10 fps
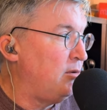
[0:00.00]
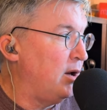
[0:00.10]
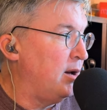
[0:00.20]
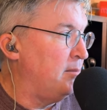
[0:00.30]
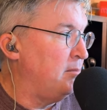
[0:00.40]

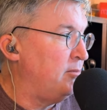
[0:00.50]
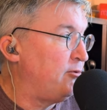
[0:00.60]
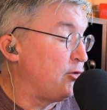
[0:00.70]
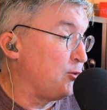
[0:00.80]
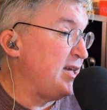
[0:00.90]
um,
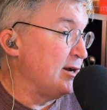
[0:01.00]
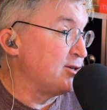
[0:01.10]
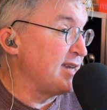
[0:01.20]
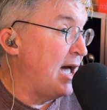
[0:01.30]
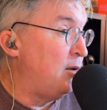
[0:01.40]
for three
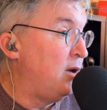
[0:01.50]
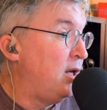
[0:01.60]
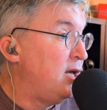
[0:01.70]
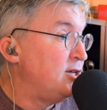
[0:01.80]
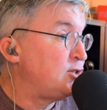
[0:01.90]
years now.
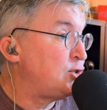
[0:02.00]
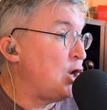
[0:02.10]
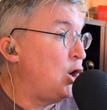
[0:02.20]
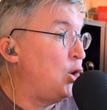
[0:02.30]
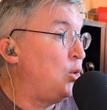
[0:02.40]

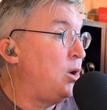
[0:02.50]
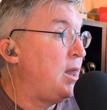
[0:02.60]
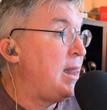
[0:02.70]
So